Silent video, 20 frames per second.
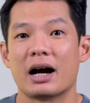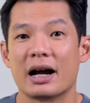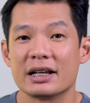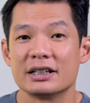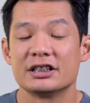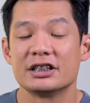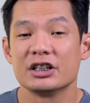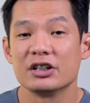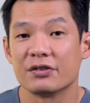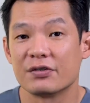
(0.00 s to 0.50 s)
I
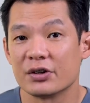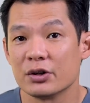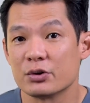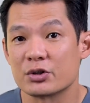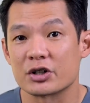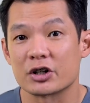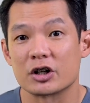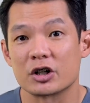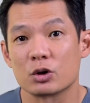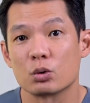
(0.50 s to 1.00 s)
see a
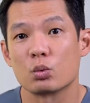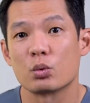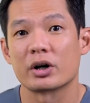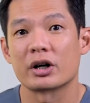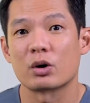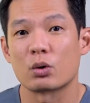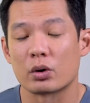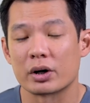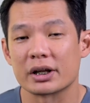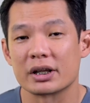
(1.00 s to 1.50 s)
future
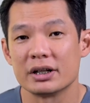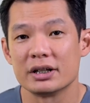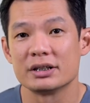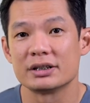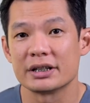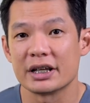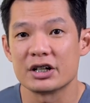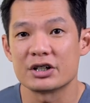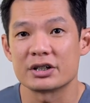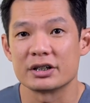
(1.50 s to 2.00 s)
where
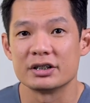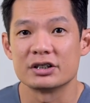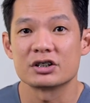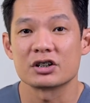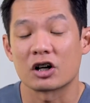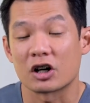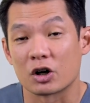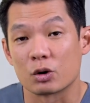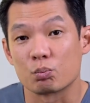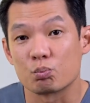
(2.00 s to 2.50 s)
organizations
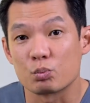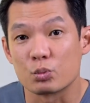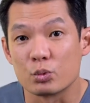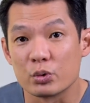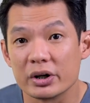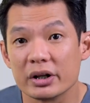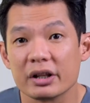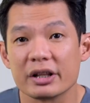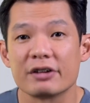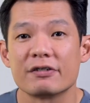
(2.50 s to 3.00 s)
are
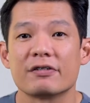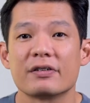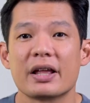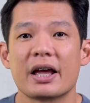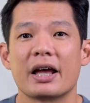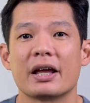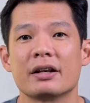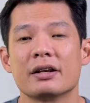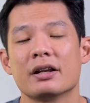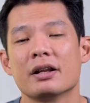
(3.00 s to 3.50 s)
really
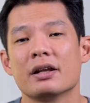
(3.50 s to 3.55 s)
flat,